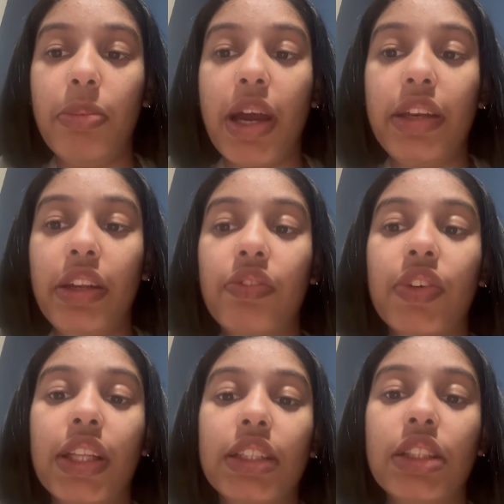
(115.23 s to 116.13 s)
but I didn't
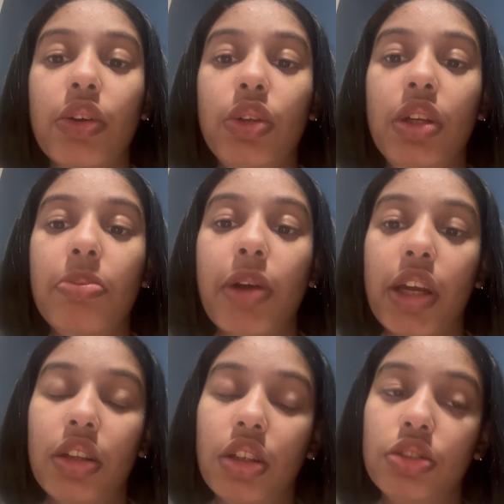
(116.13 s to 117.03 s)
realize how deep
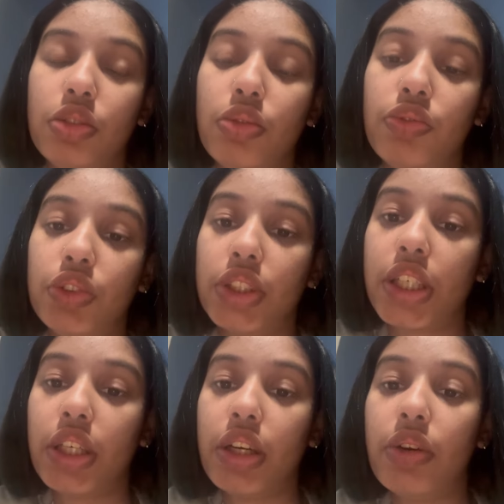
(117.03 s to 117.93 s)
biological roots
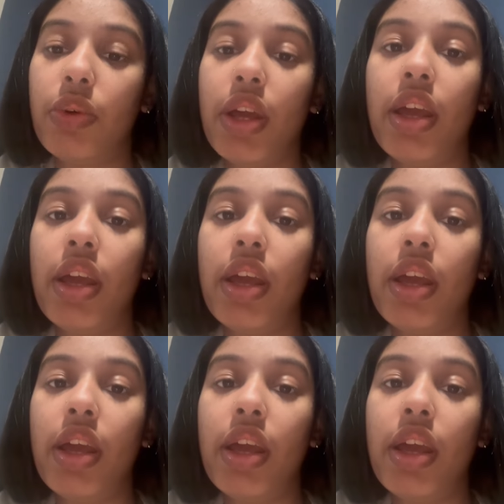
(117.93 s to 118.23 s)
can go.